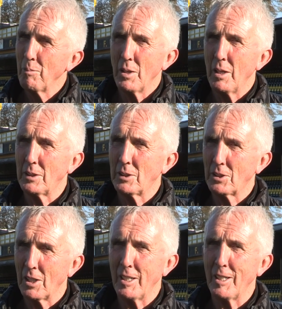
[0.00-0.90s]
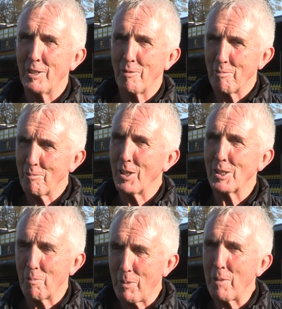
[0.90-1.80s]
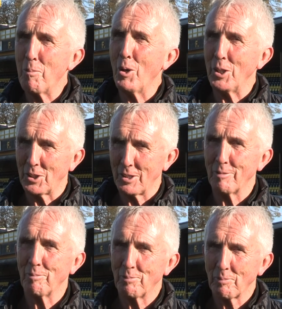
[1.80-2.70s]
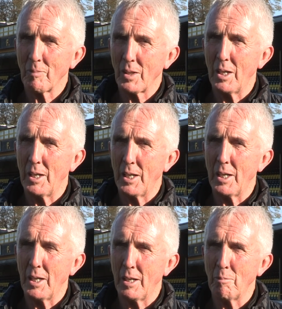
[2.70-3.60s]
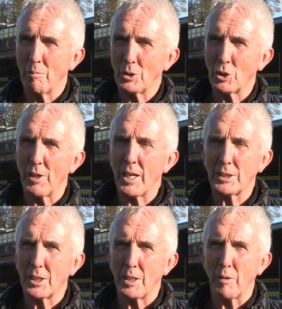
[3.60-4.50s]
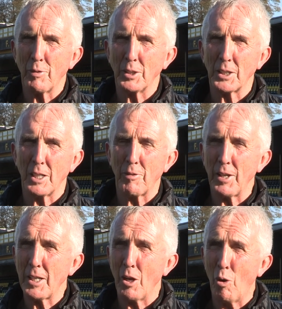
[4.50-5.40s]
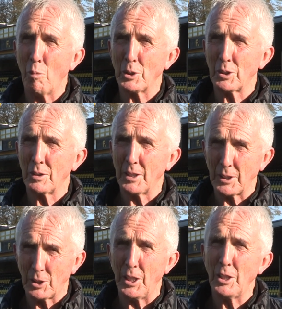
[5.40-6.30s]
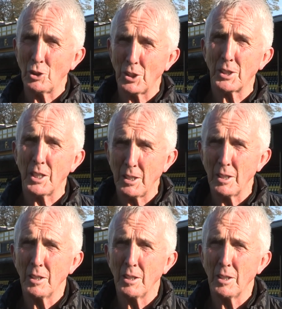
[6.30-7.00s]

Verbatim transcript: It's um, it's big boys, and um, so that's the difference. And I think it almost gets dangerous then.